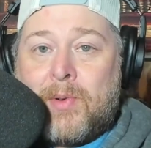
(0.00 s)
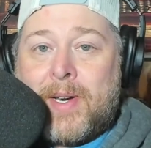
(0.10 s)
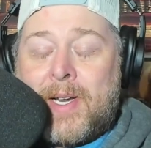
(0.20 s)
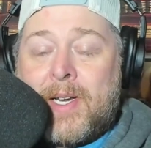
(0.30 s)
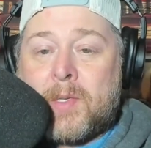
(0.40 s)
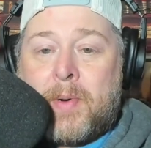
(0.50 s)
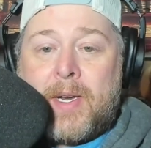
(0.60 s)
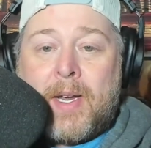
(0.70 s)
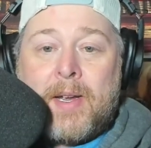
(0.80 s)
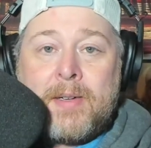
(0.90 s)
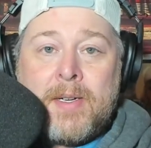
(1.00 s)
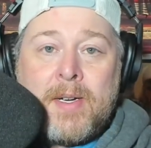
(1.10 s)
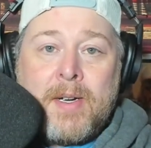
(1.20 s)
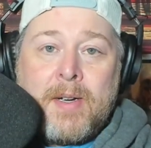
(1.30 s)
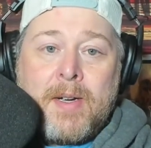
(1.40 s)
ESPN.
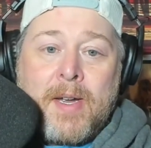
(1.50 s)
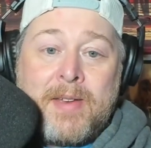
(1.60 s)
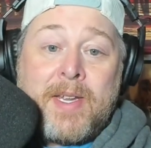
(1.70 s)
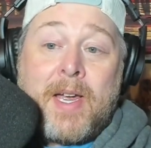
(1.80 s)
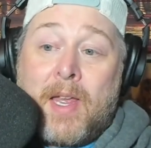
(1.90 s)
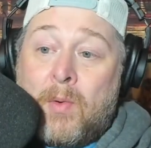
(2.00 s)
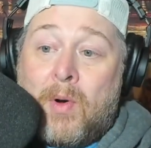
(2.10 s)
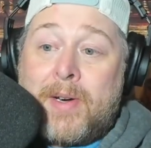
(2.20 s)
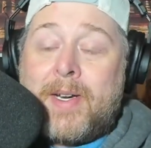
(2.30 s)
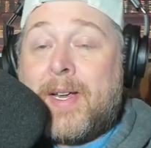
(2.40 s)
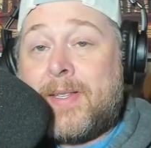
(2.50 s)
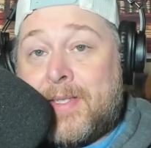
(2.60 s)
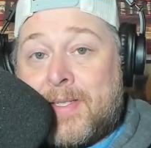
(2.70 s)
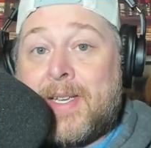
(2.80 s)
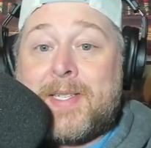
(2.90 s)
And the other one, and
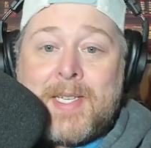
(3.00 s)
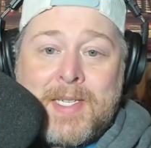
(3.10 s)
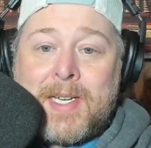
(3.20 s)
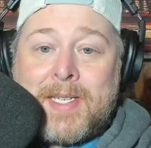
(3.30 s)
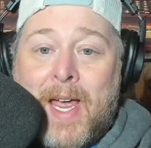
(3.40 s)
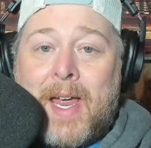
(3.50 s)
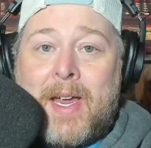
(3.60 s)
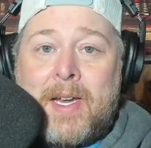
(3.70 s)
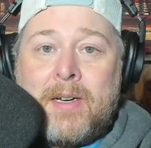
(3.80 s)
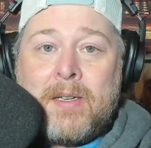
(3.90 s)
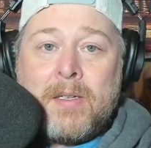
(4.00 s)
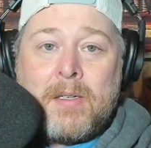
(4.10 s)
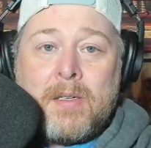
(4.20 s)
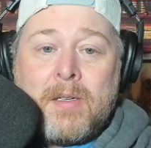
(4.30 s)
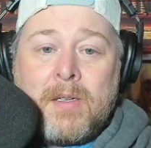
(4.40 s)
this is today,
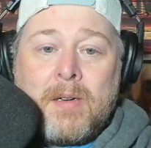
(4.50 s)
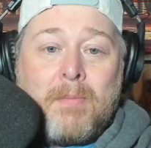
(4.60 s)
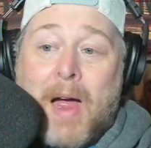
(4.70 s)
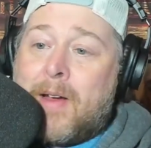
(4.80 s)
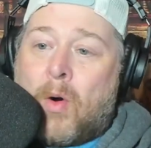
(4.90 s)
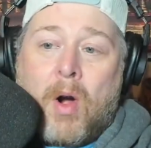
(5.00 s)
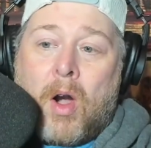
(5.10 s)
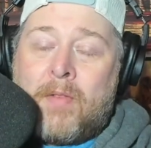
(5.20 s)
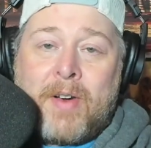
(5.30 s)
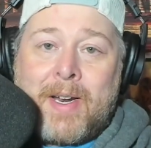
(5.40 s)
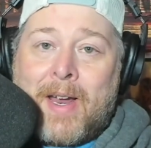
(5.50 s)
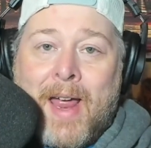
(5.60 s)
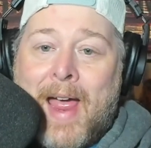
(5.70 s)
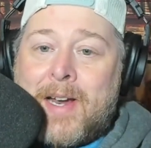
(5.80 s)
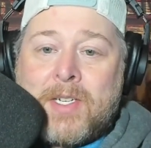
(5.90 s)
Michael Irvin
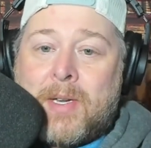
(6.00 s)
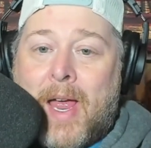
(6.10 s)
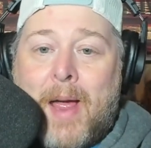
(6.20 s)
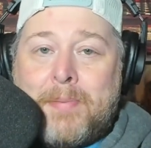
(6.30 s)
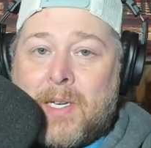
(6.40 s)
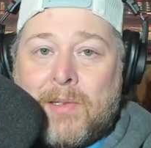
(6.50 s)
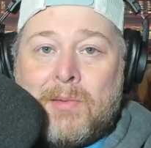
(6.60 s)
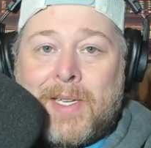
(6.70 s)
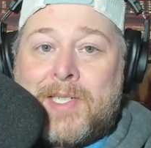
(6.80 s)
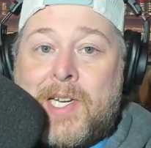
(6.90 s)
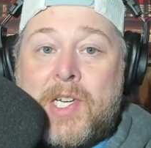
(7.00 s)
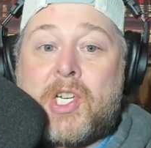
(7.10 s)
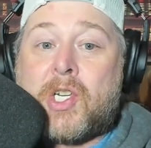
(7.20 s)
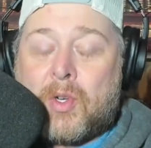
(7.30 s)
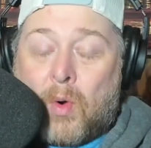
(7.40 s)
absolutely
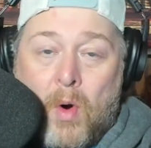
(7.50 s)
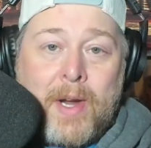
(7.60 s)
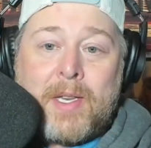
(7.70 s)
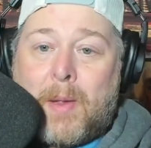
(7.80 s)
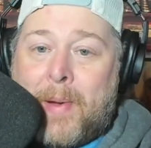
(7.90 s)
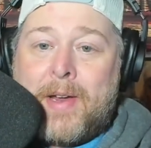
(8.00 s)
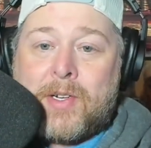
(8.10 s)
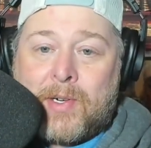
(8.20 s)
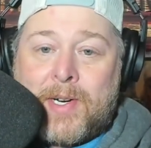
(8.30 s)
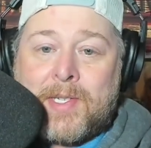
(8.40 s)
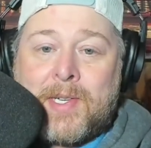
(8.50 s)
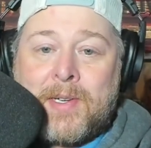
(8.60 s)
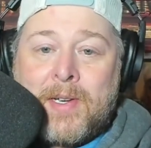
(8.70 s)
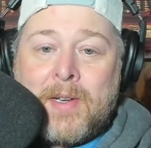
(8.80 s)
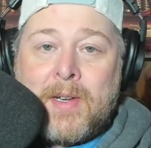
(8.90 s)
destroying the Patriots
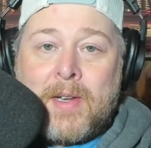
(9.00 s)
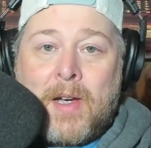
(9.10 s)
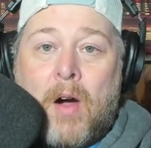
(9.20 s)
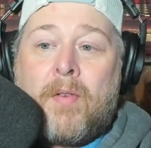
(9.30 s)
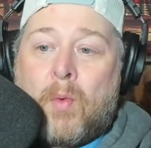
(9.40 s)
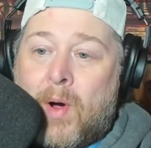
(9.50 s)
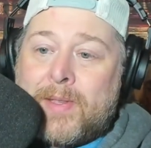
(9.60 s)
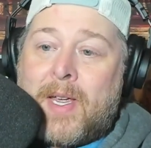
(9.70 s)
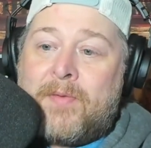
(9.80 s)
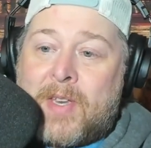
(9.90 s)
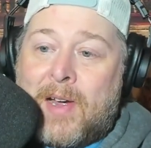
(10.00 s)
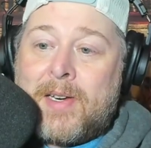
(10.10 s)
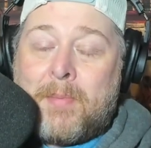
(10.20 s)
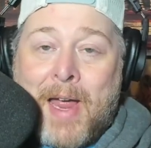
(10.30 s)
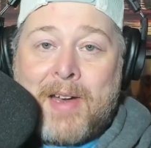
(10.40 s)
over what they've done
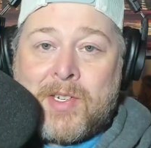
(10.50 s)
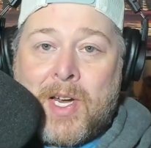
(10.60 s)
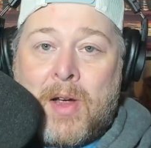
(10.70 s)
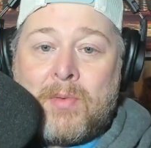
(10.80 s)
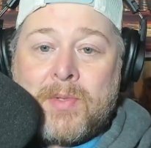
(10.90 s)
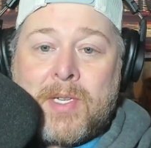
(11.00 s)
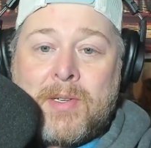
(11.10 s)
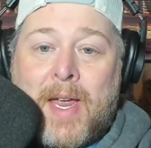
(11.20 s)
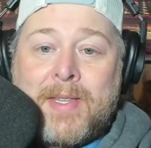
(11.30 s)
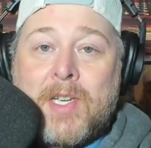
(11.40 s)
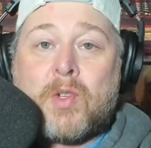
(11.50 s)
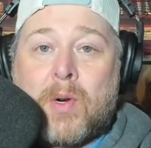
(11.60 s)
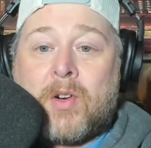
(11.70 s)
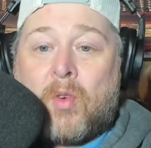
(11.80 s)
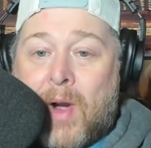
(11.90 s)
to Mac Jones and this
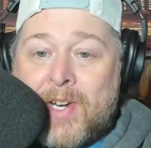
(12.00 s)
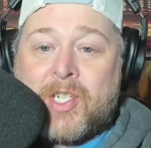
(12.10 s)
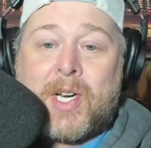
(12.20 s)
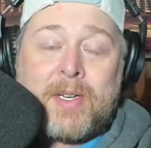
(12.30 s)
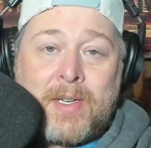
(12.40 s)
regression.